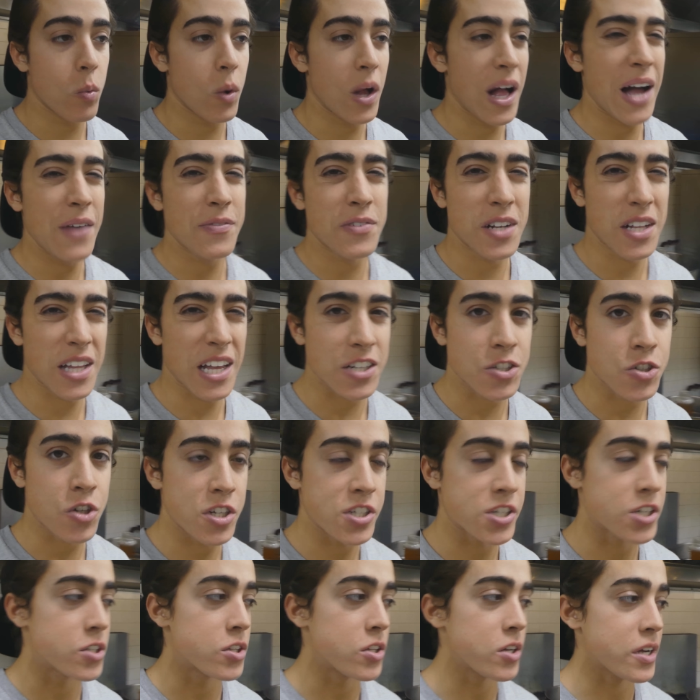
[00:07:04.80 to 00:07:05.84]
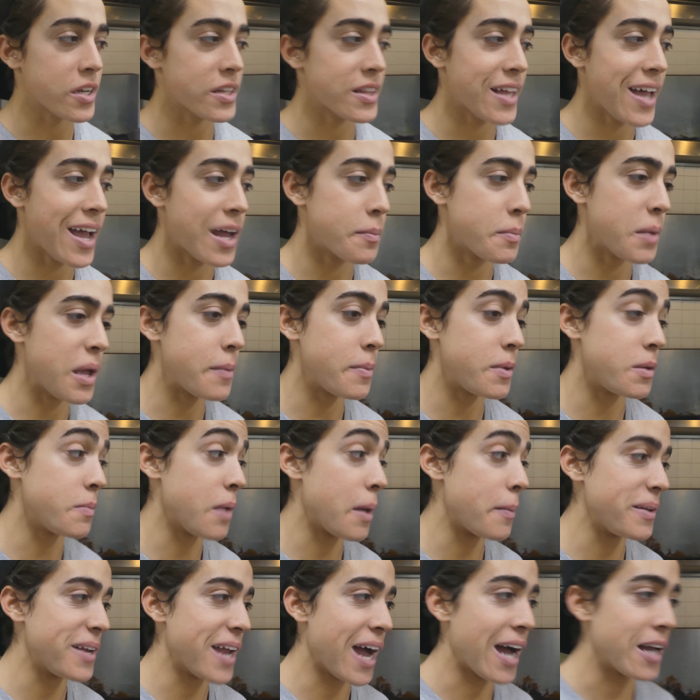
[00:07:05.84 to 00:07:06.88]
we'll have an electrician look at that, maybe,
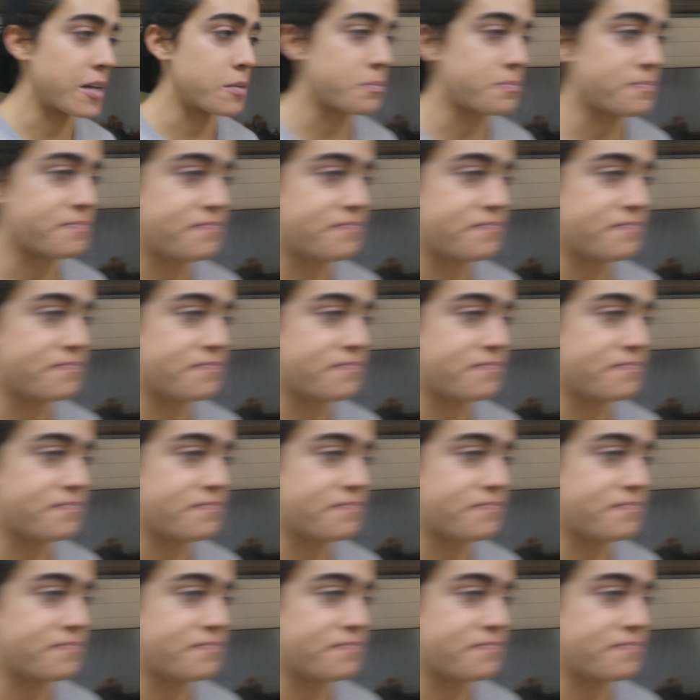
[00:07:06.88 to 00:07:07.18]
maybe not.